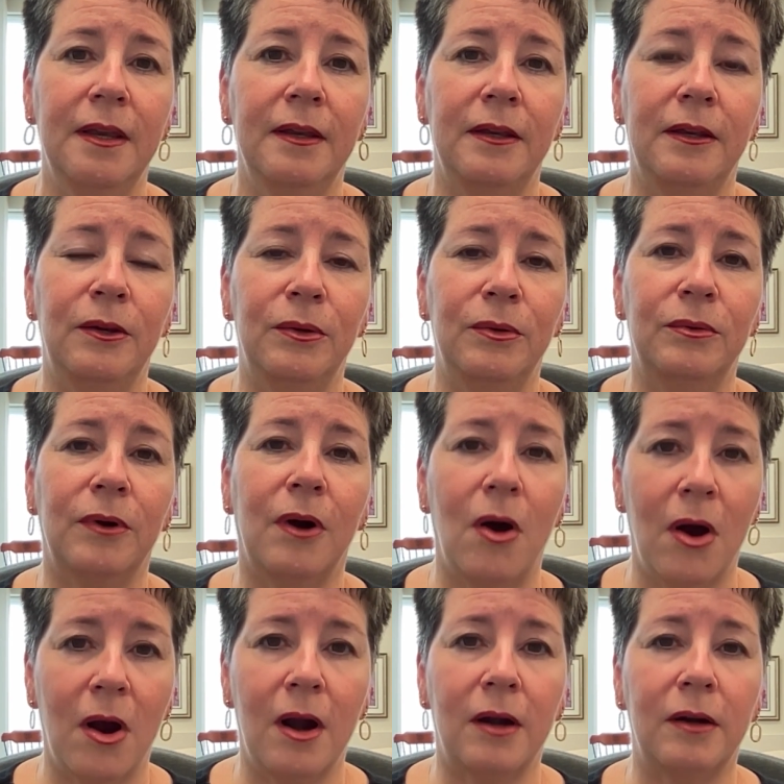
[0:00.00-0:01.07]
You
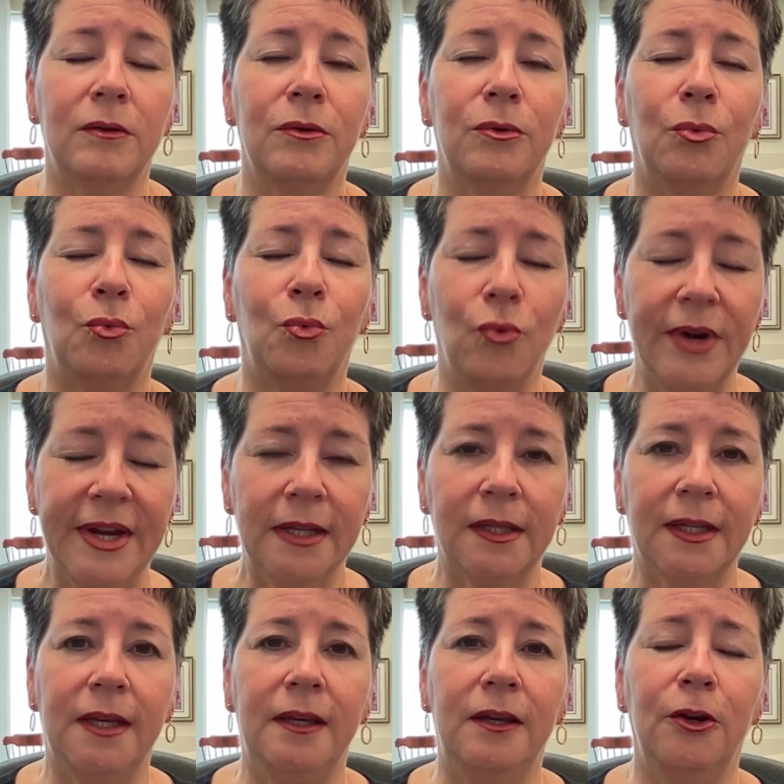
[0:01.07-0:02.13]
are
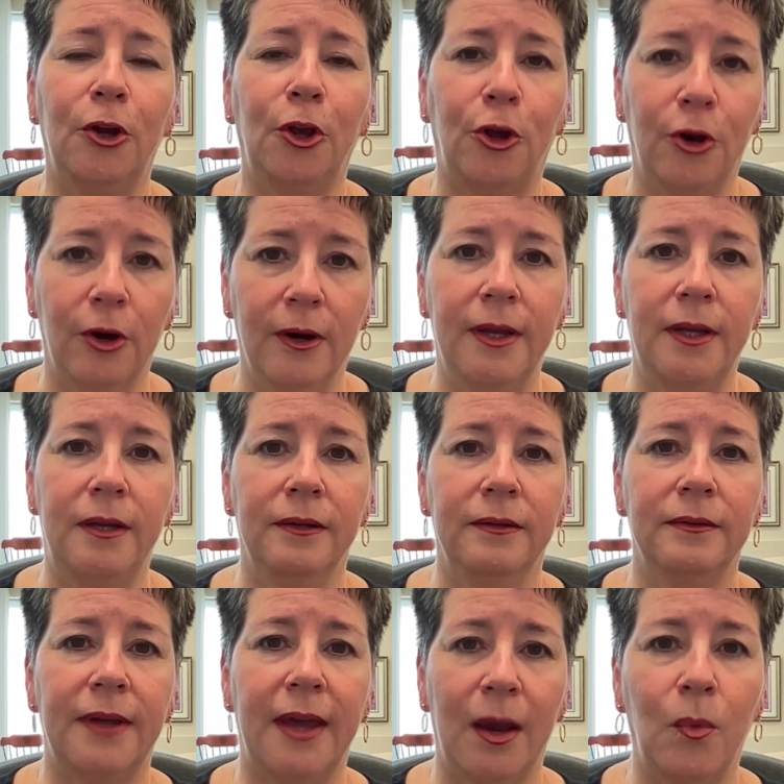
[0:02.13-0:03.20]
really good
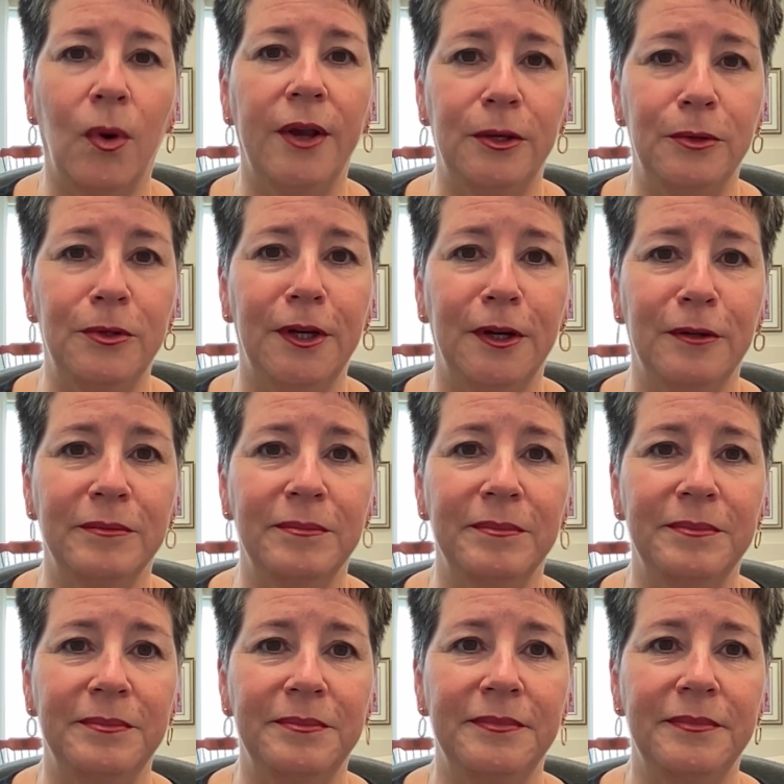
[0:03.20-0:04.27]
at what you do.
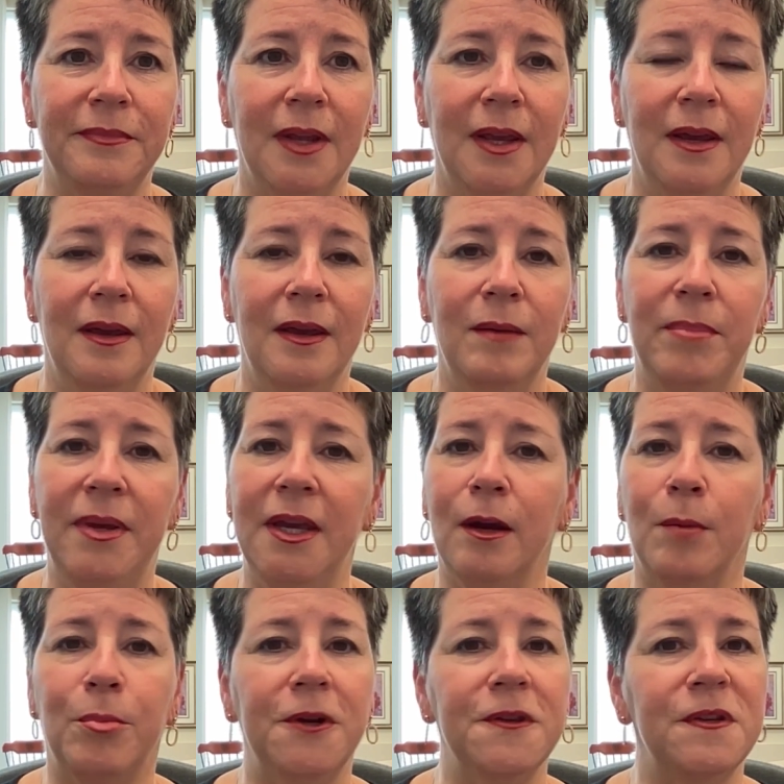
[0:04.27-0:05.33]
Being a
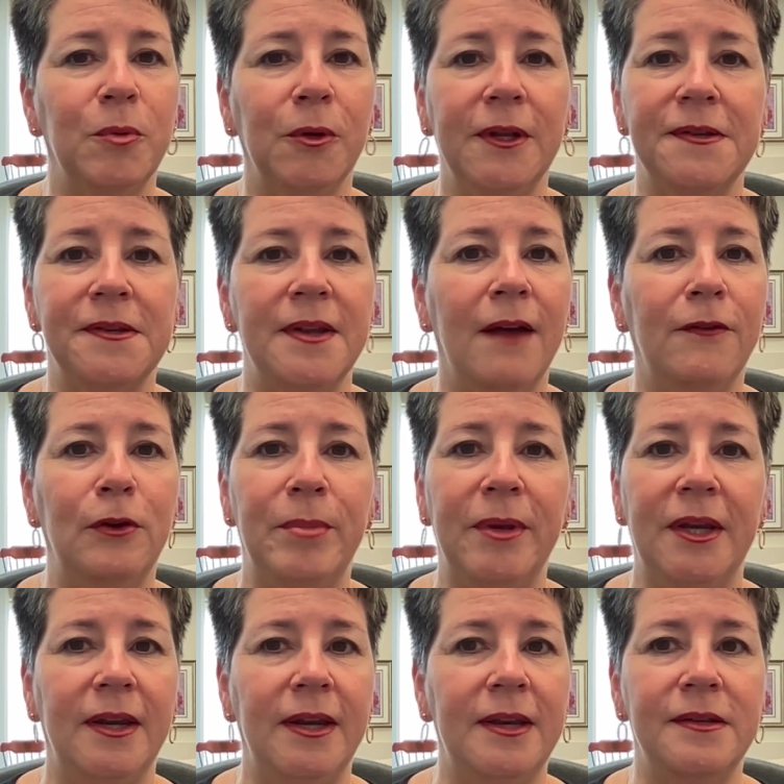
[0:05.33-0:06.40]
principal has never been
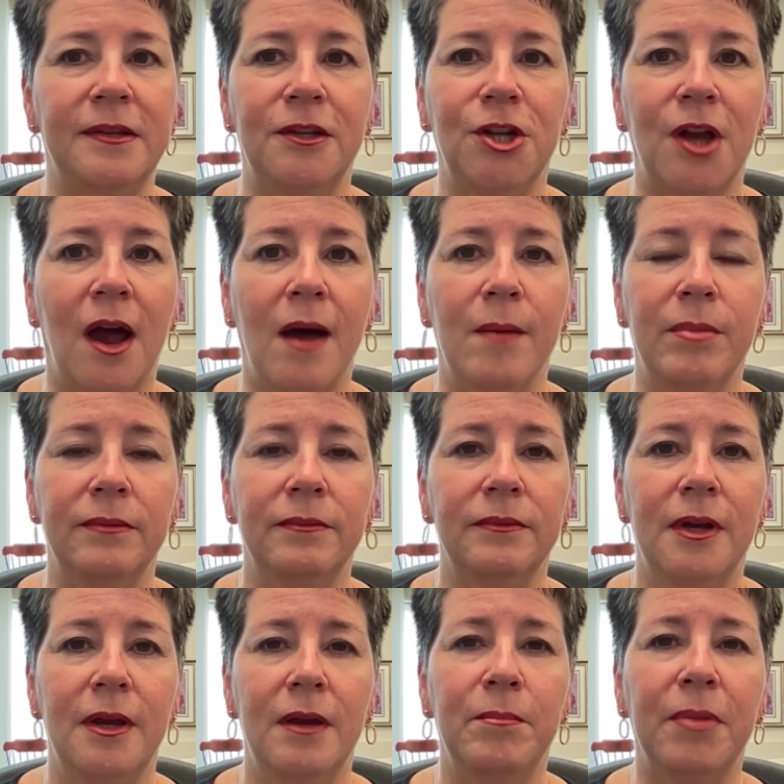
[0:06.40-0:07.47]
an easy job,
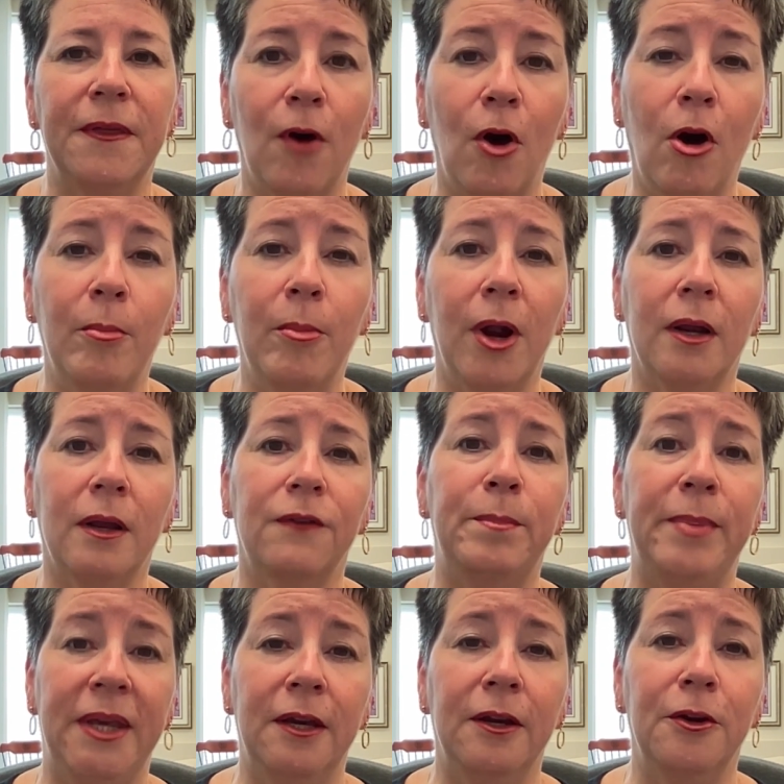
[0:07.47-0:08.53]
but the hallmark of
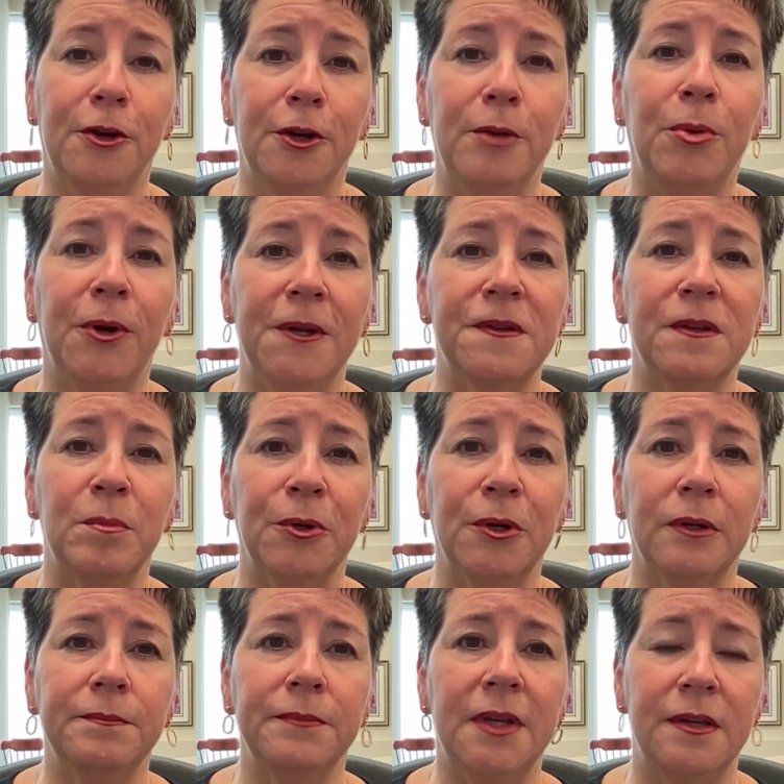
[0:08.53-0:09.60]
being a good
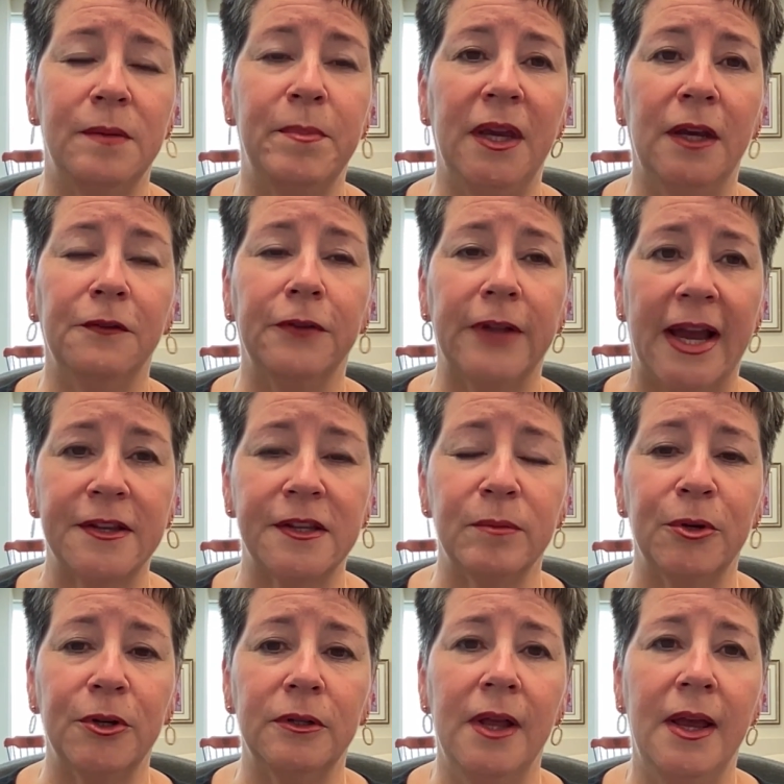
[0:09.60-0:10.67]
principal is being
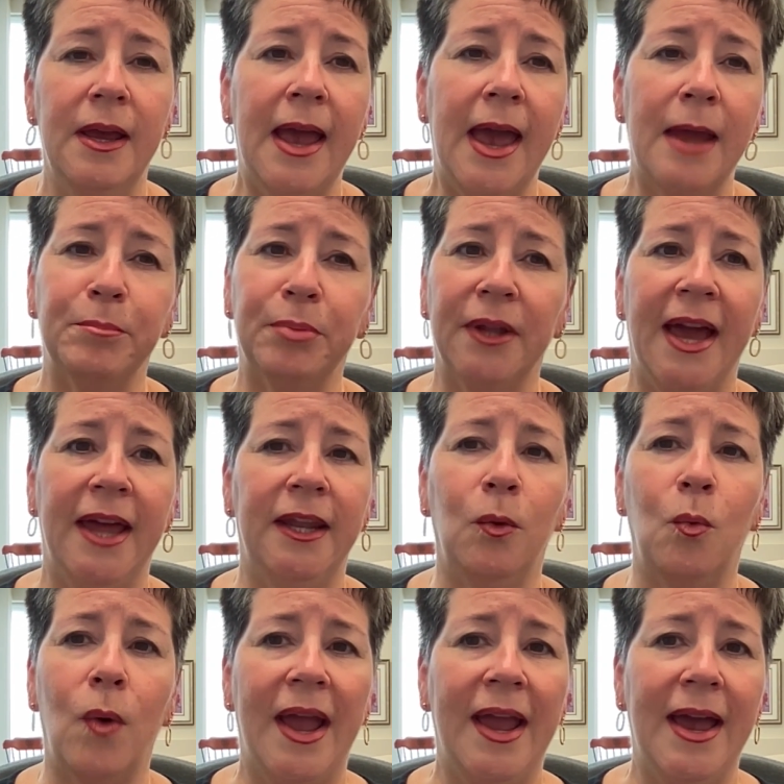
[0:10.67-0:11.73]
flexible and
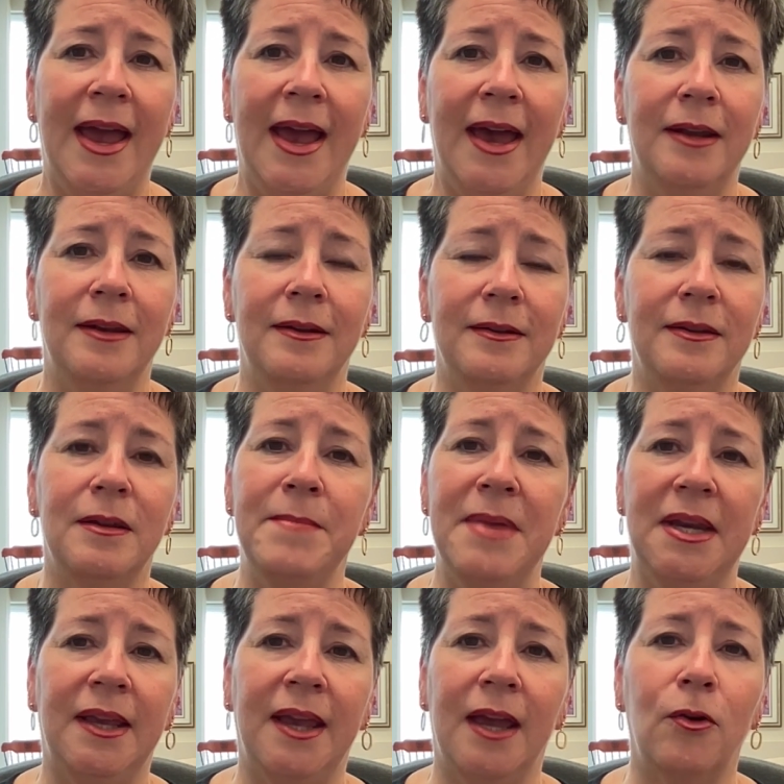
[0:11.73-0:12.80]
planning way ahead to
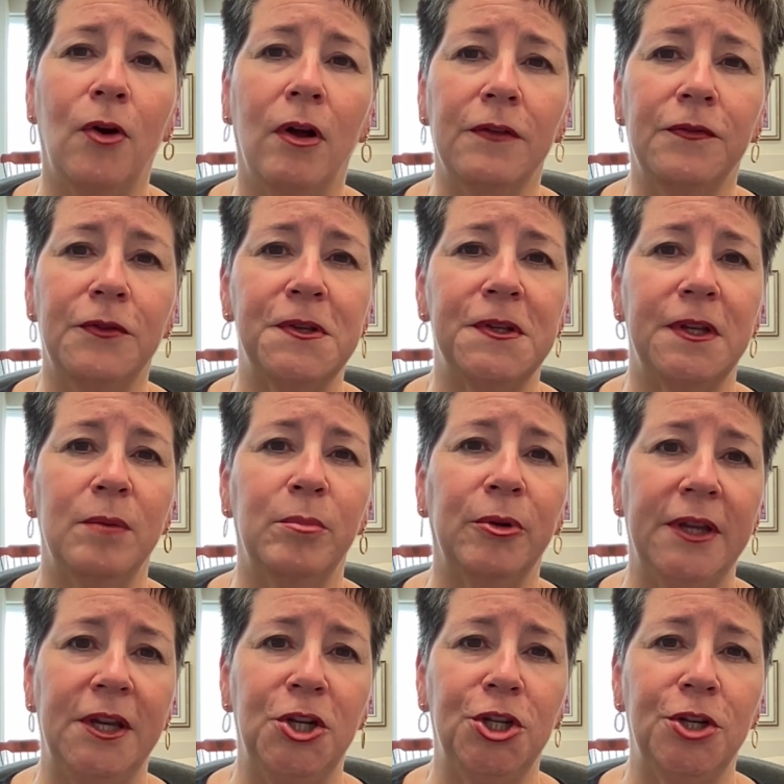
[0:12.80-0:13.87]
mitigate all the foreseeable
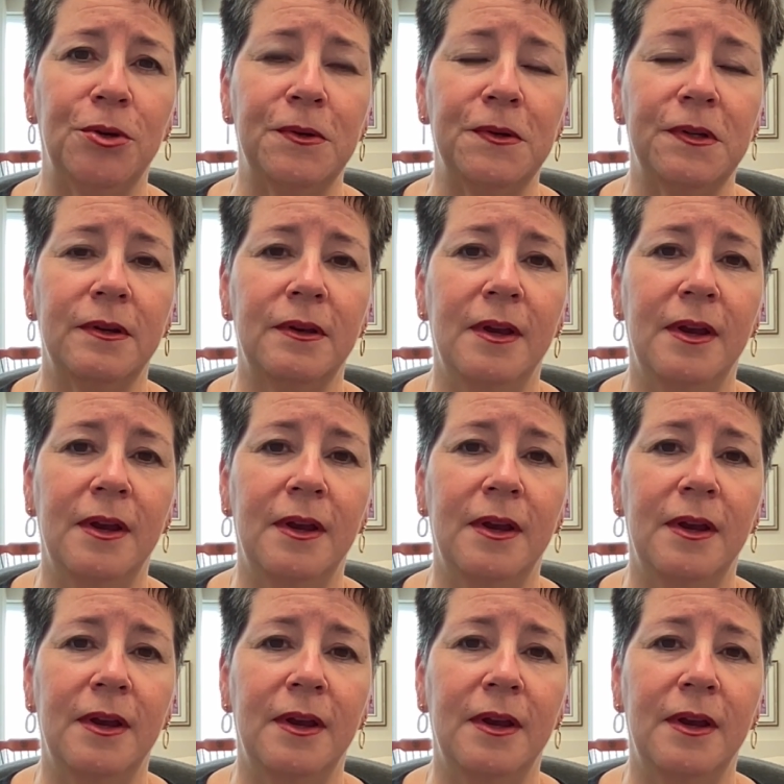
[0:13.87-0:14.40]
issues.